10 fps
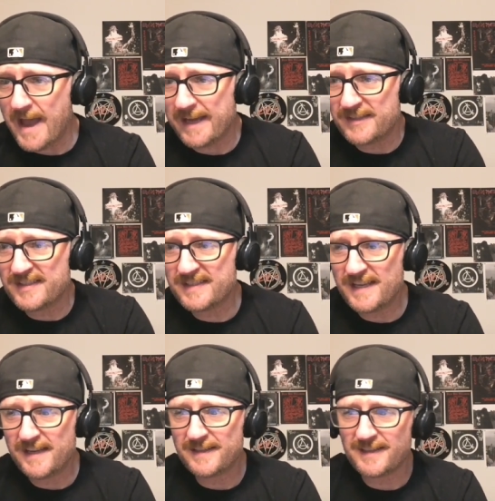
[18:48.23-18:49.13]
I could
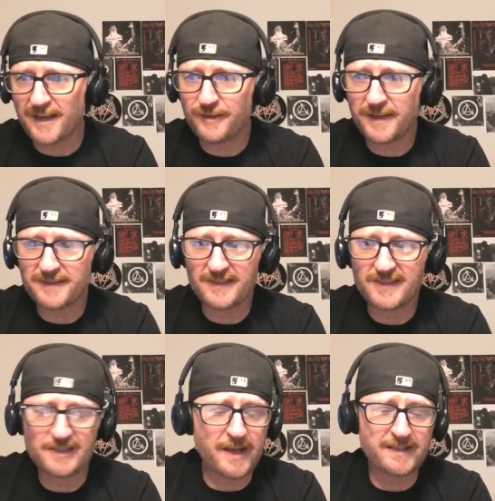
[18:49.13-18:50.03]
see it. I think it's a
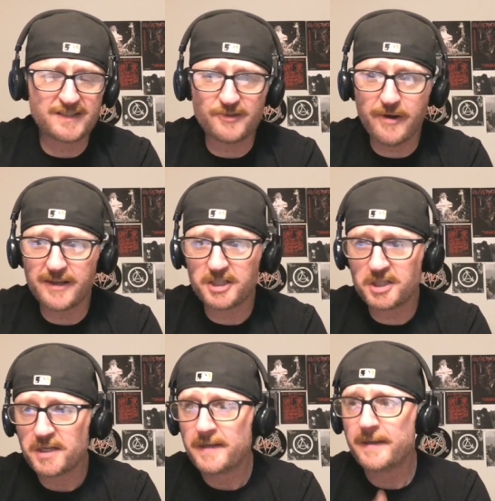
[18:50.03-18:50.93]
slight
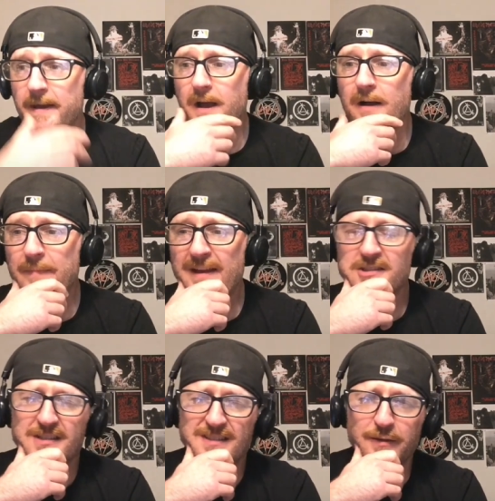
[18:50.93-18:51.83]
stretch. Um, had
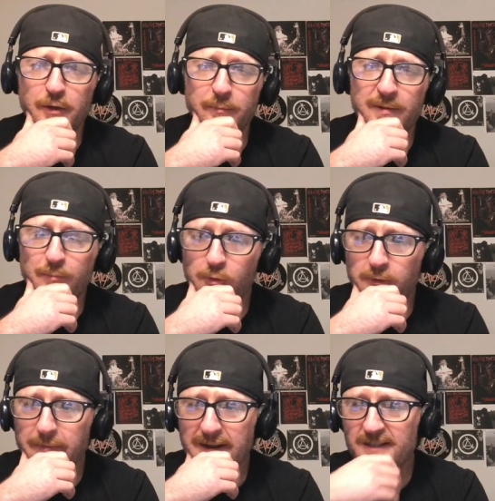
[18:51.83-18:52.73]
just a little bit
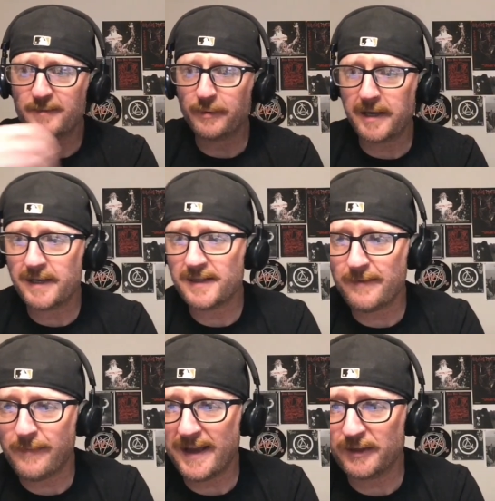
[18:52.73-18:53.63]
more been explained,
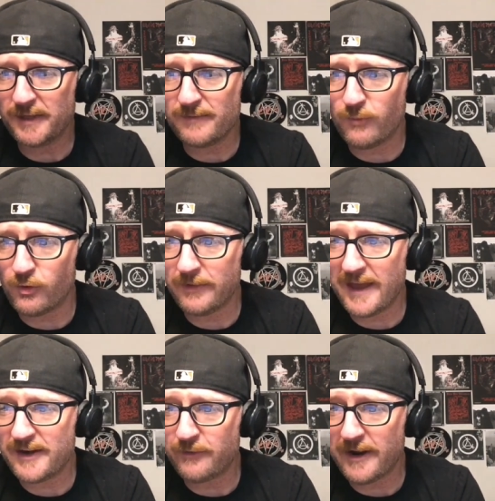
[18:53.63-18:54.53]
I might lean more in
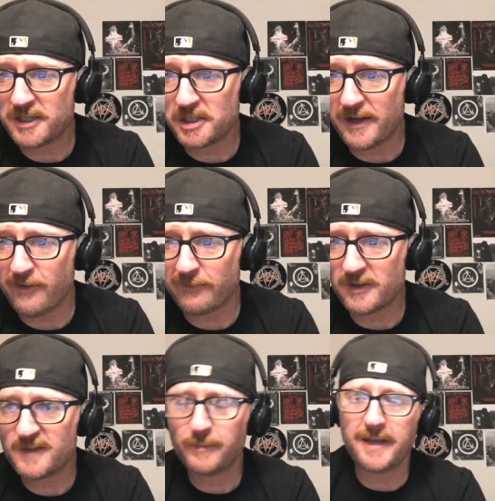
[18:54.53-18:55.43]
that direction. However,
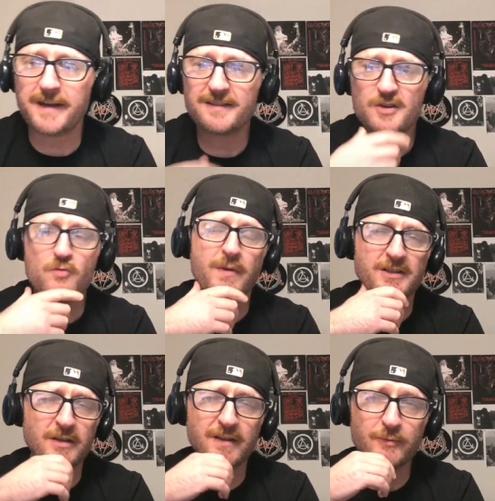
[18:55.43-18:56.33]
explaining too
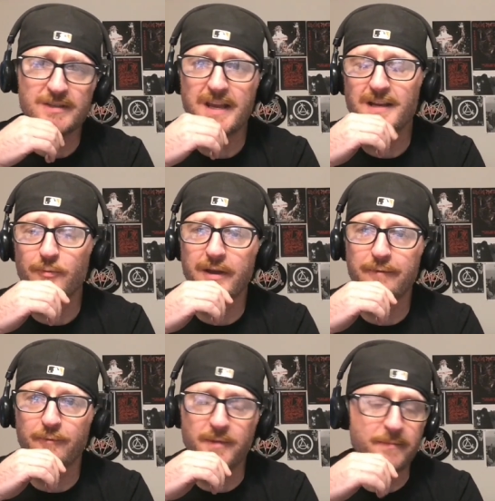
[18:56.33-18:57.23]
much, I think, would take
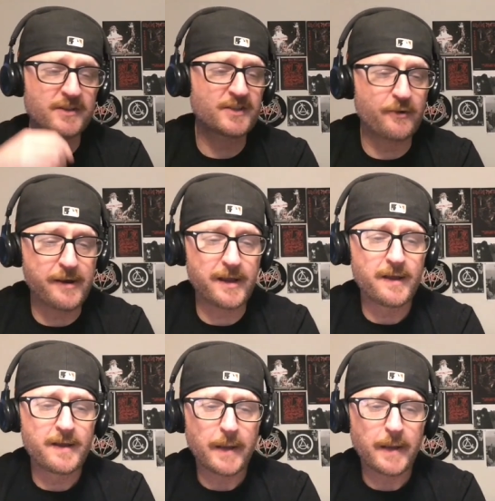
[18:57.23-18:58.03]
away from the mystery.